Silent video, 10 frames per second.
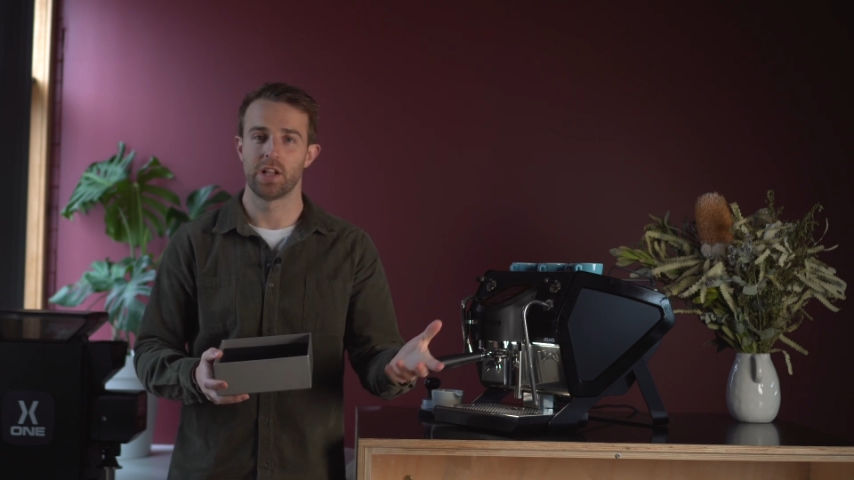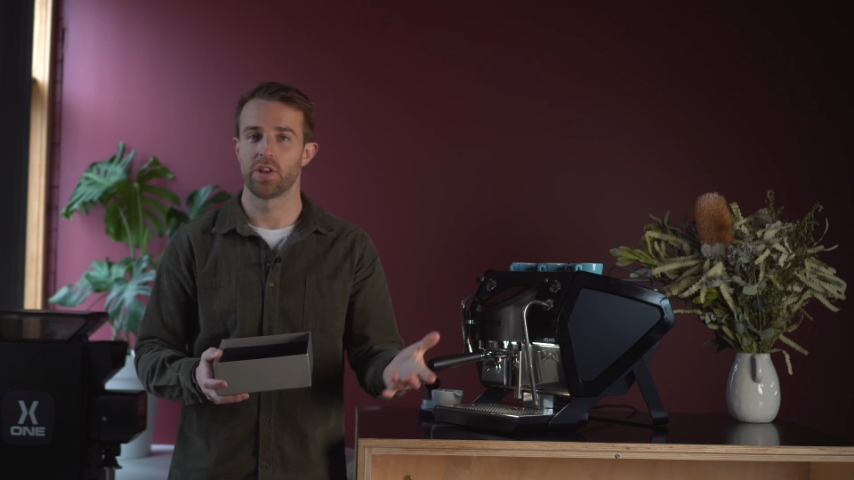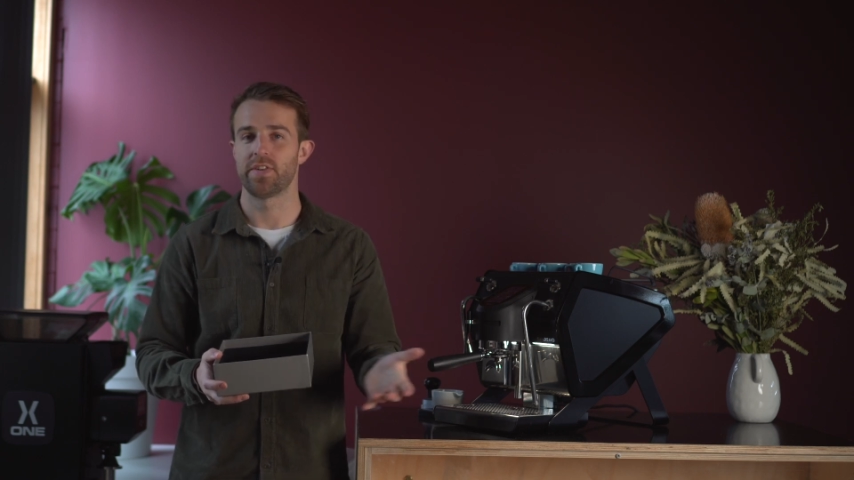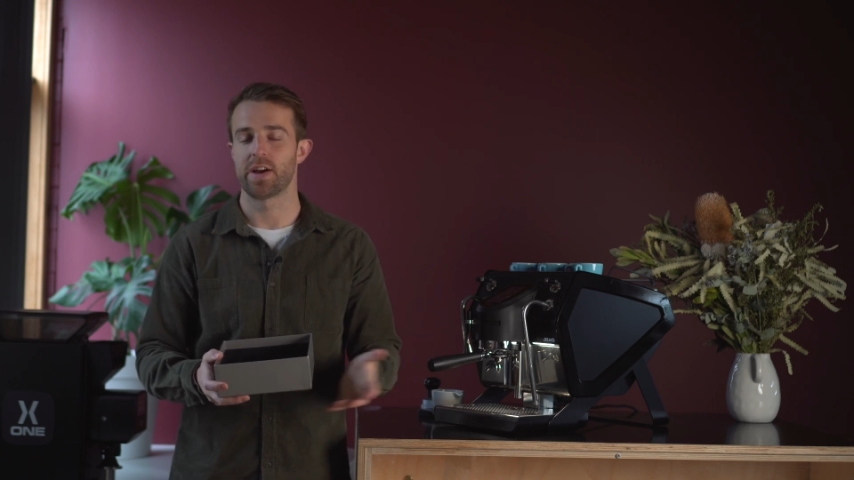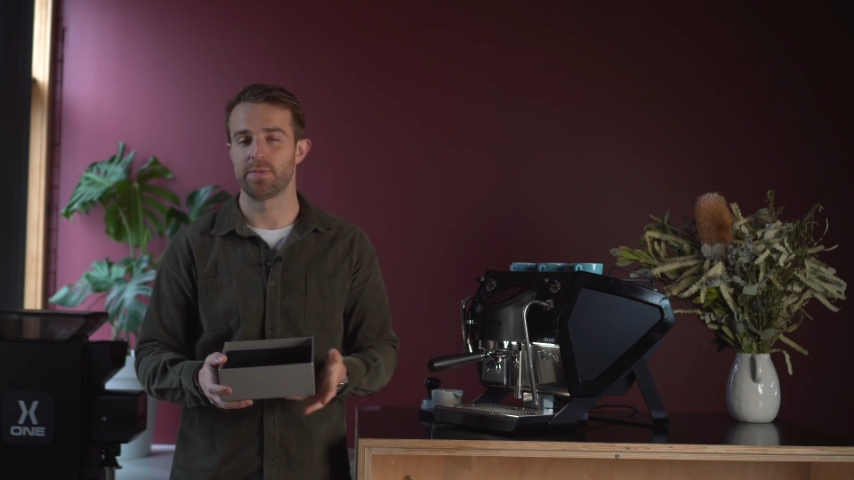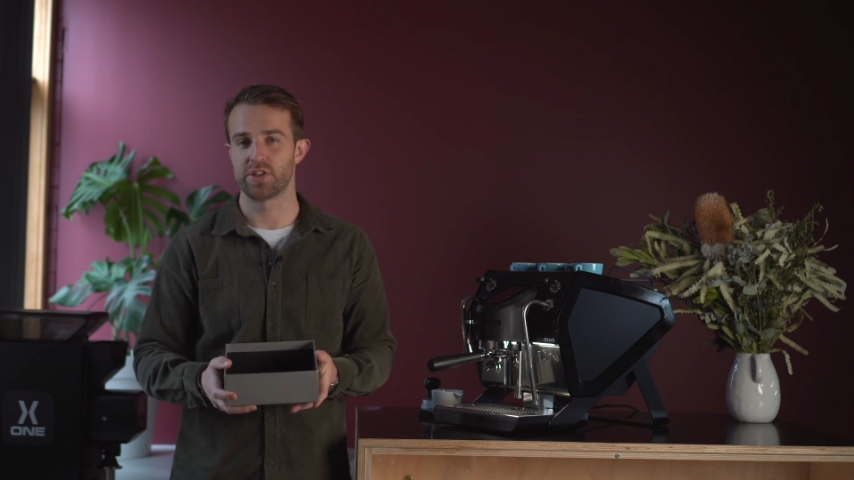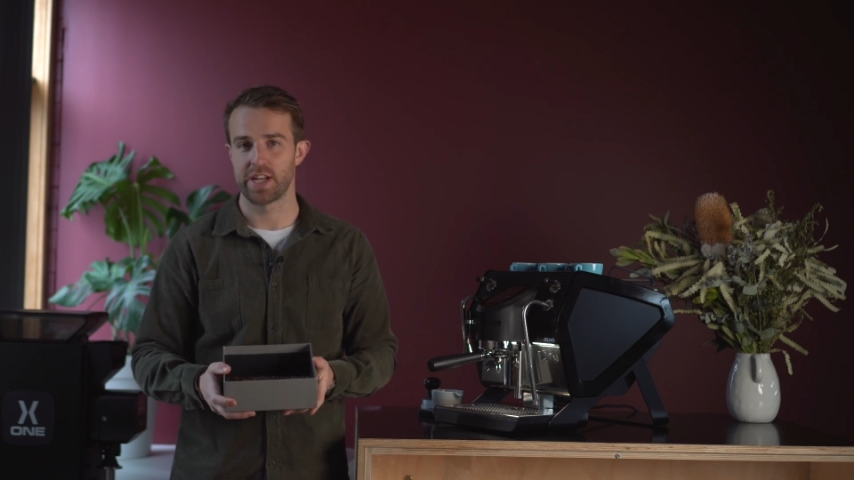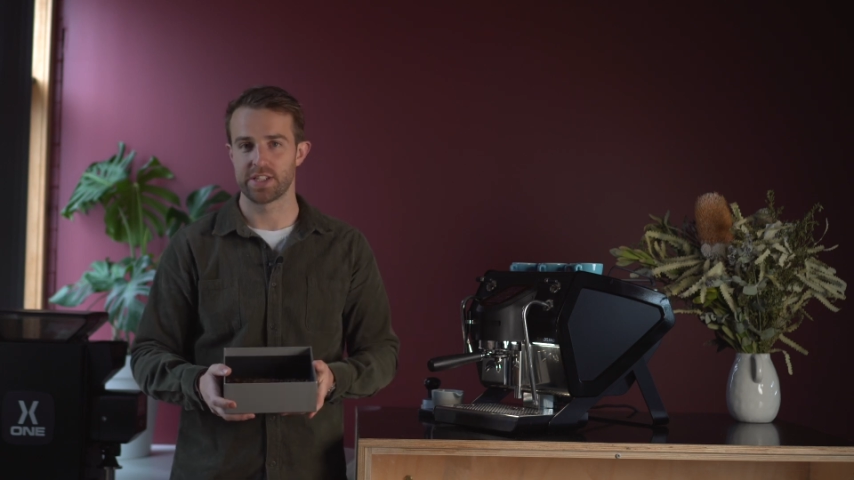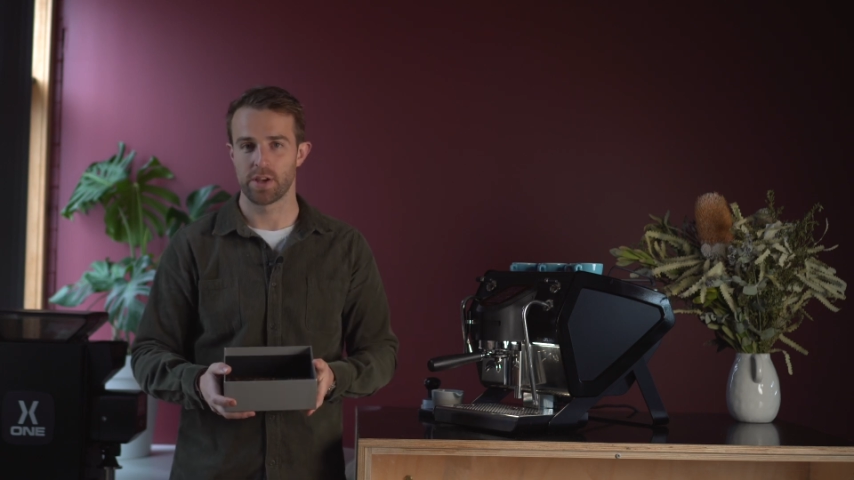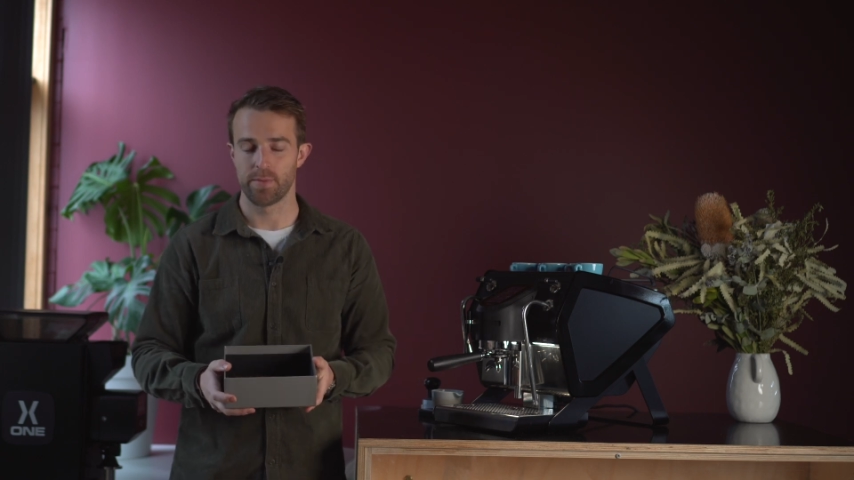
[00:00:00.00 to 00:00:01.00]
a lot of our
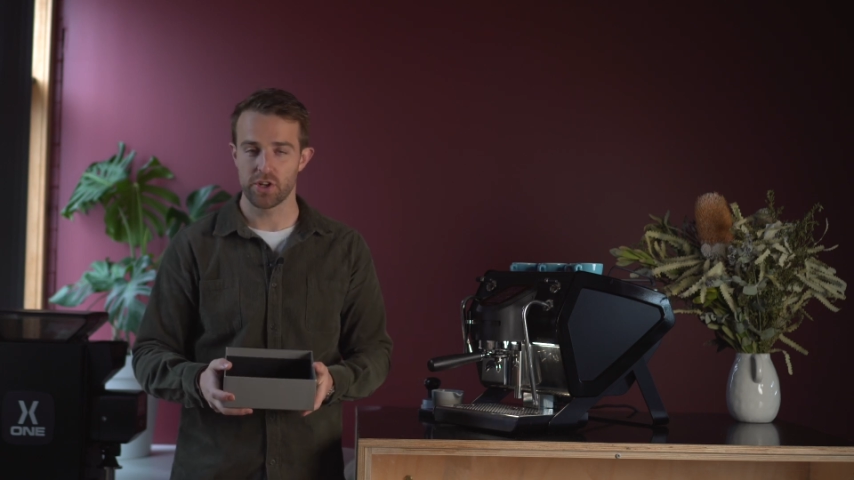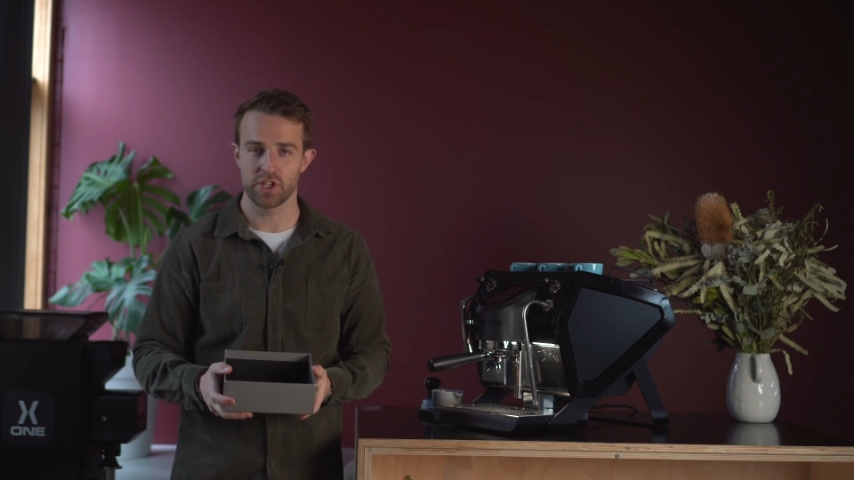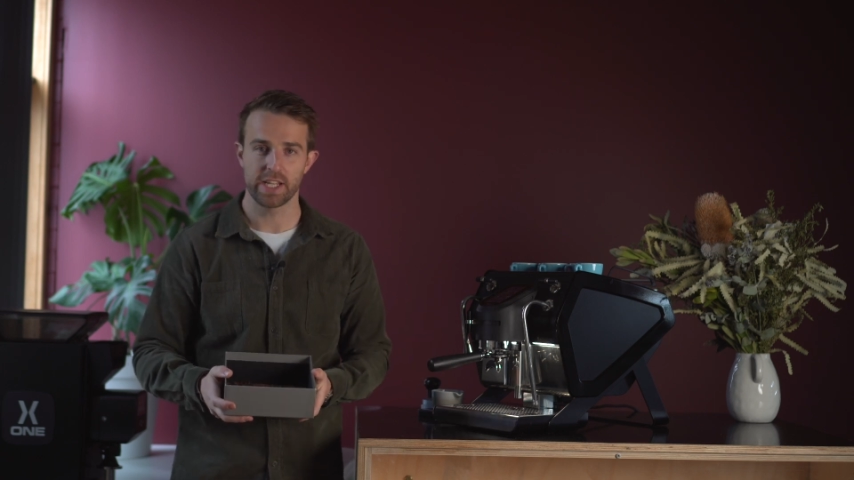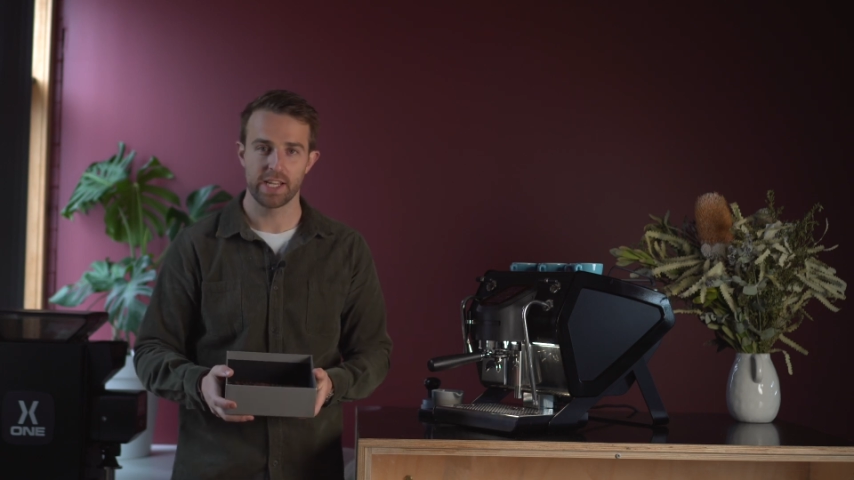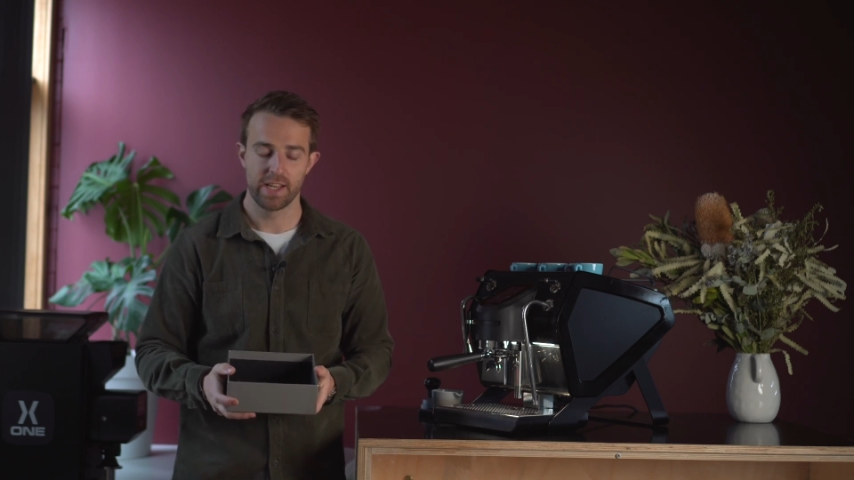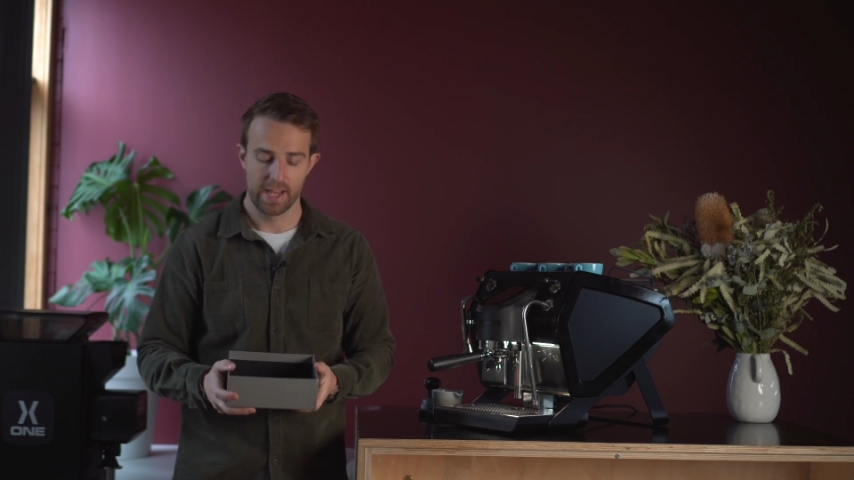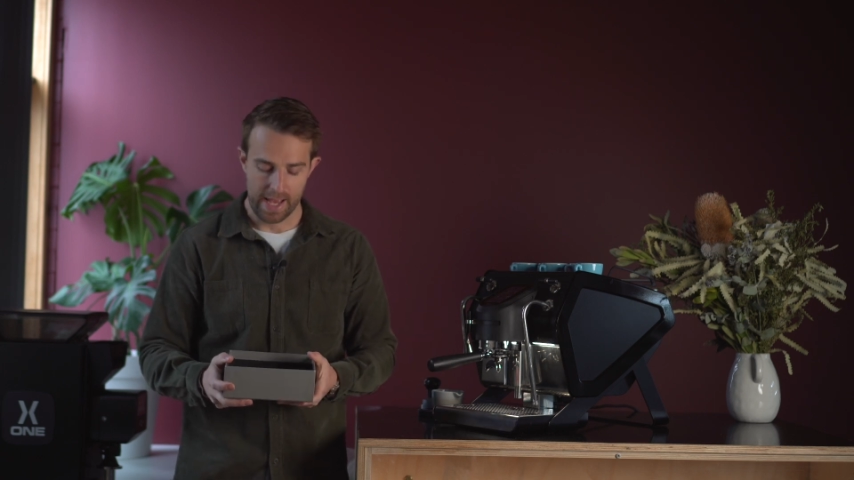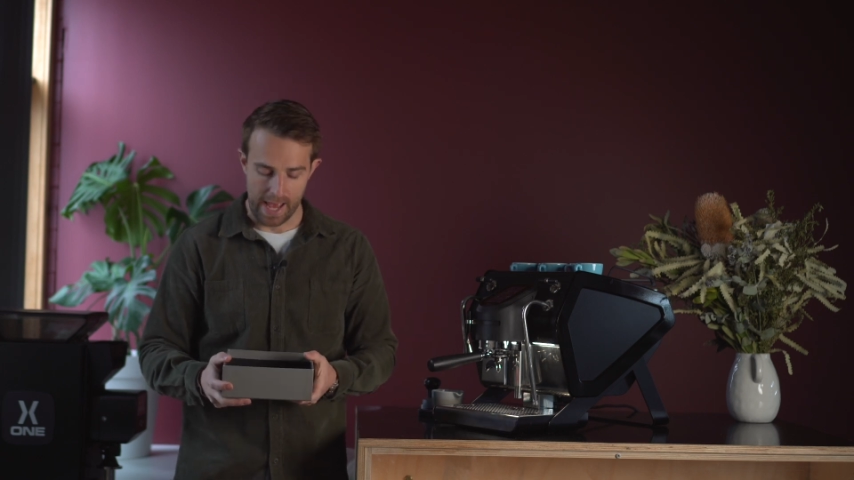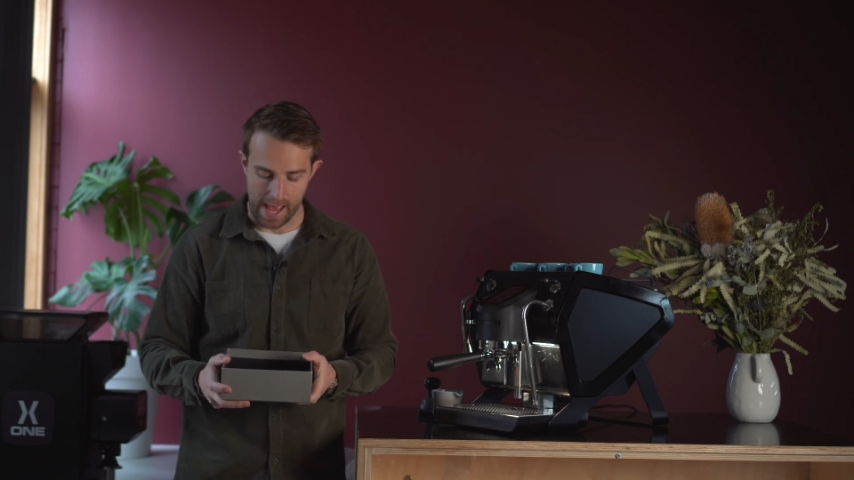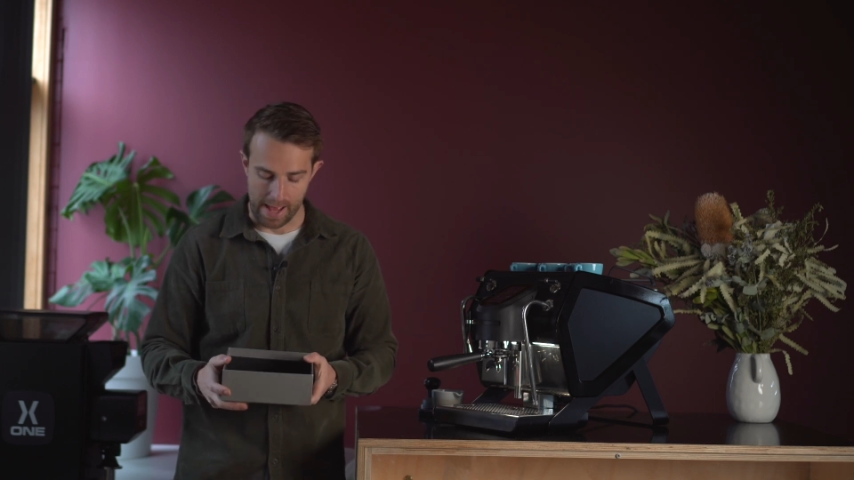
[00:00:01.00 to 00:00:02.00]
machines commercially.
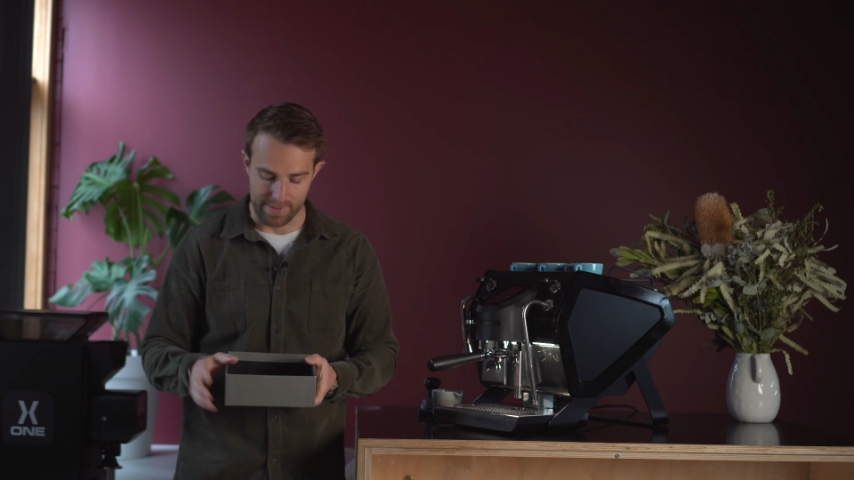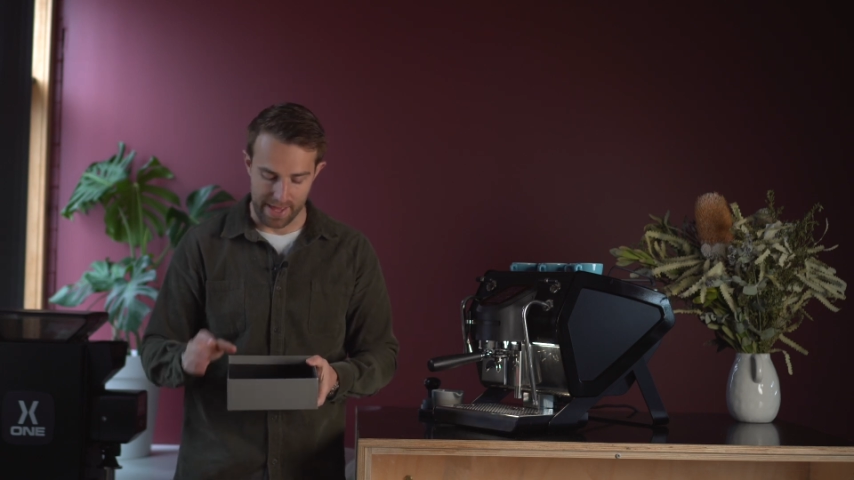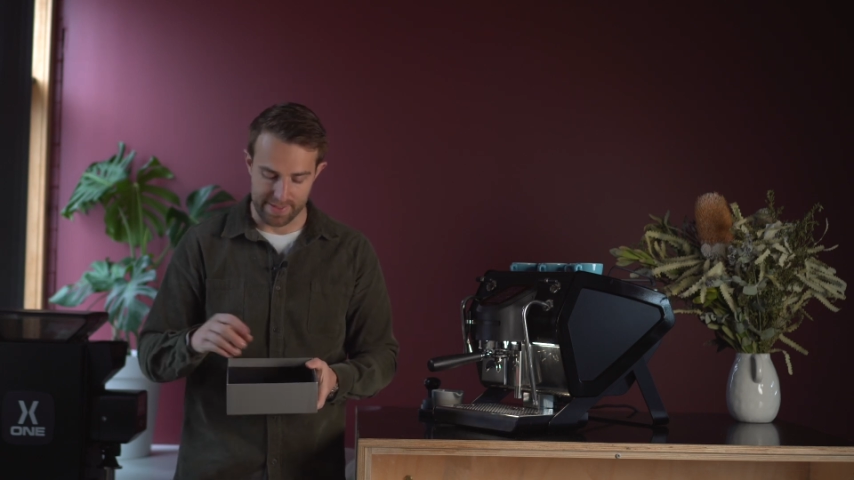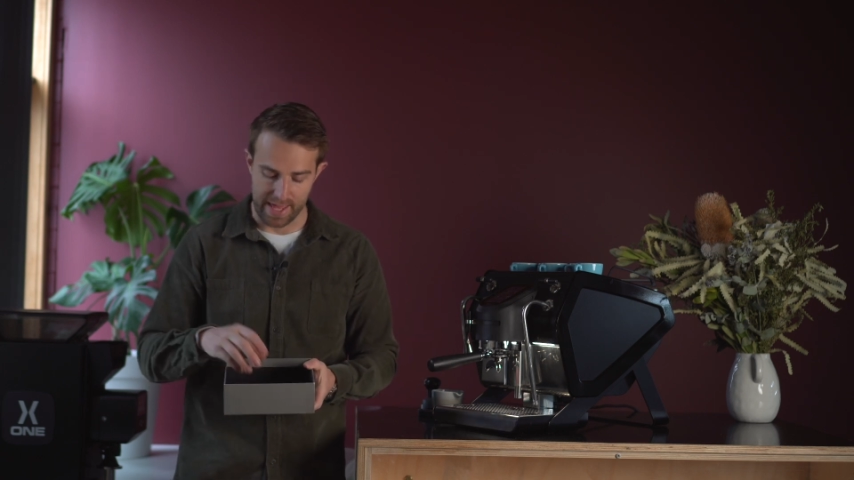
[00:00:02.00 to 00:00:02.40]
And